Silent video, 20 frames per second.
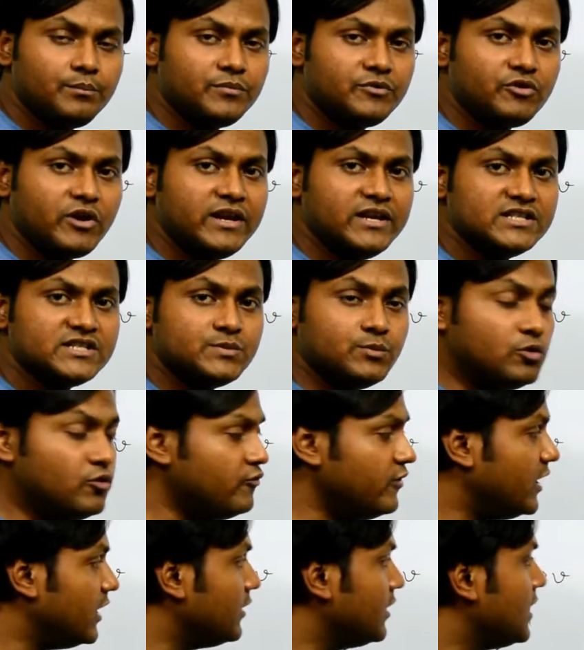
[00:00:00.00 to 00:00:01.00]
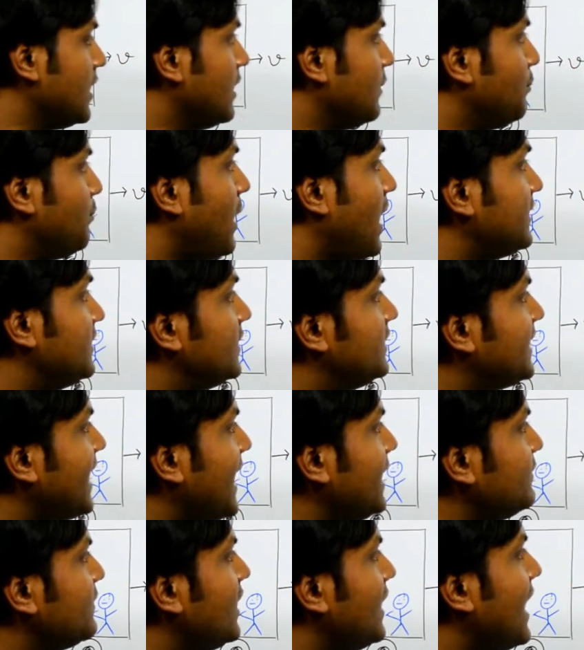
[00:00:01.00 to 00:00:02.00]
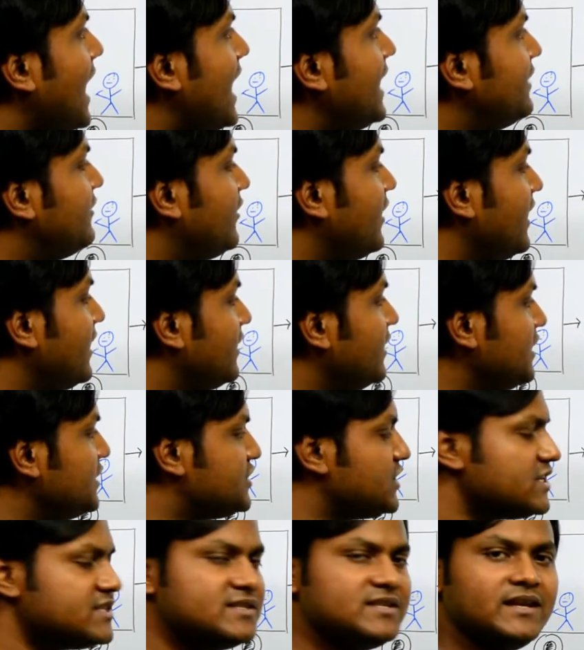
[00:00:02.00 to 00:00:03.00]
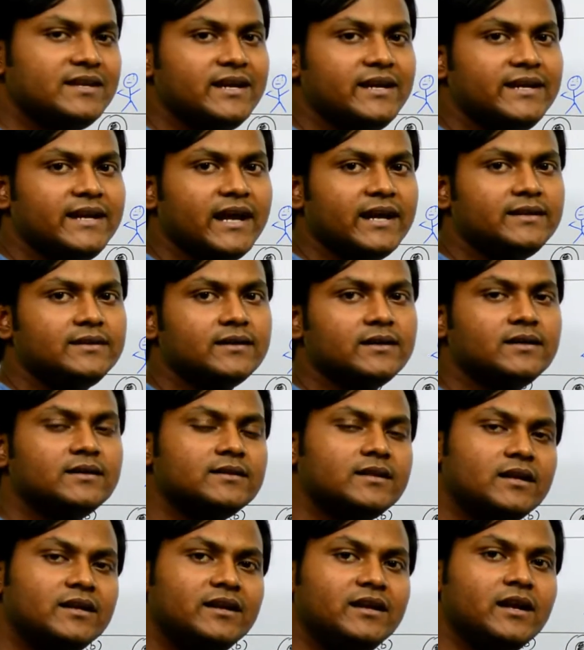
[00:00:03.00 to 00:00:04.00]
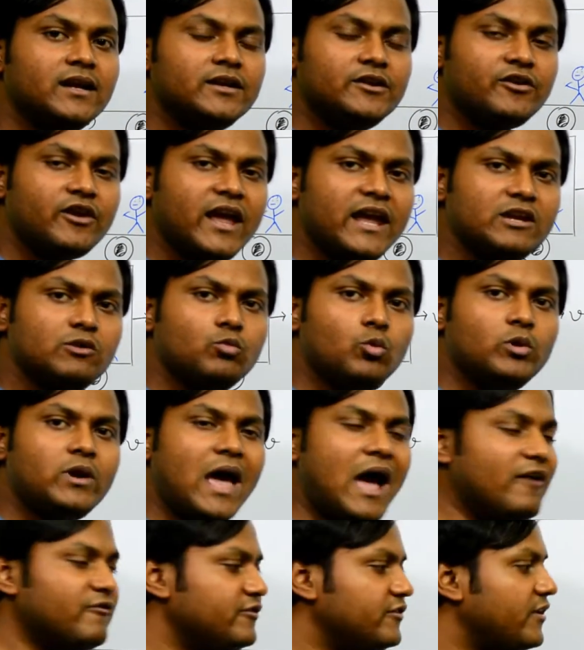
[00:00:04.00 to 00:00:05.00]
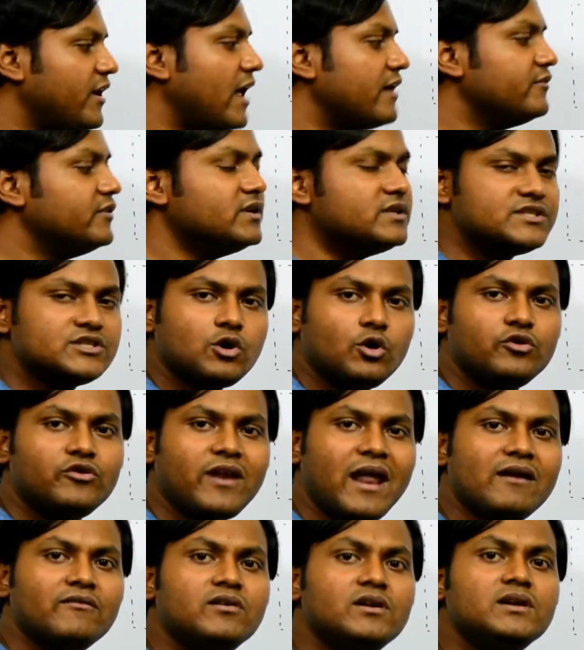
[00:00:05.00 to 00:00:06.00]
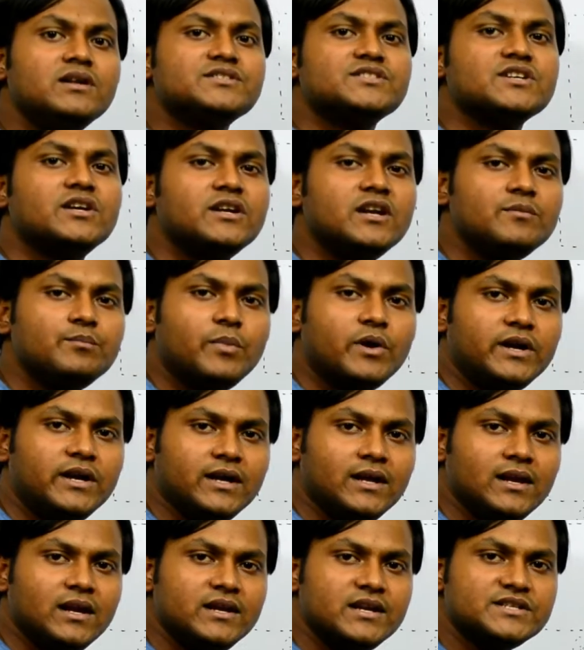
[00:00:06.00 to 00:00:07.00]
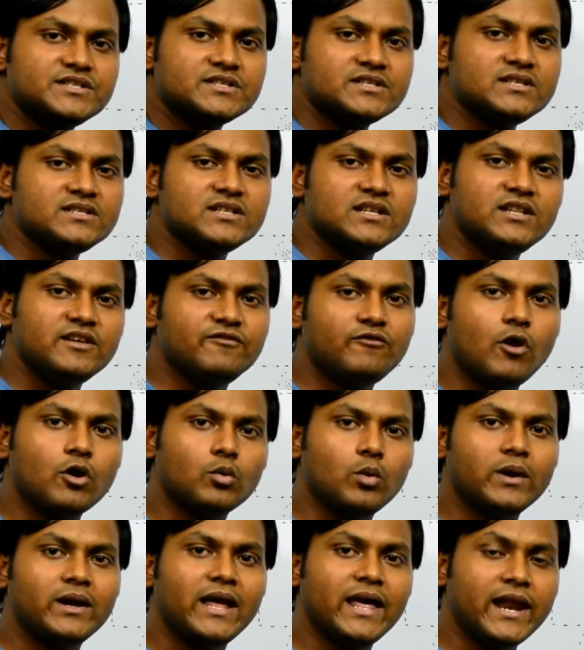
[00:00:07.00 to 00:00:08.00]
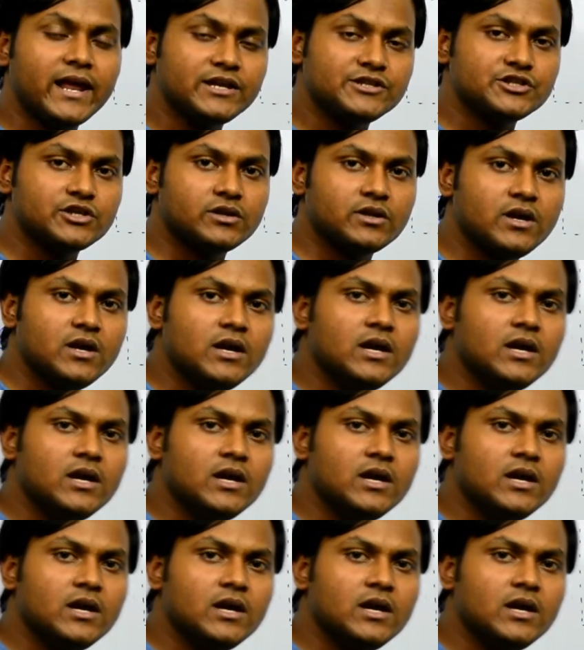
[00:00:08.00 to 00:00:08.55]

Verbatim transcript: train is moving, by the time the light ray reaches the detector, the train would have traversed or traveled a certain particular distance in the forward direction.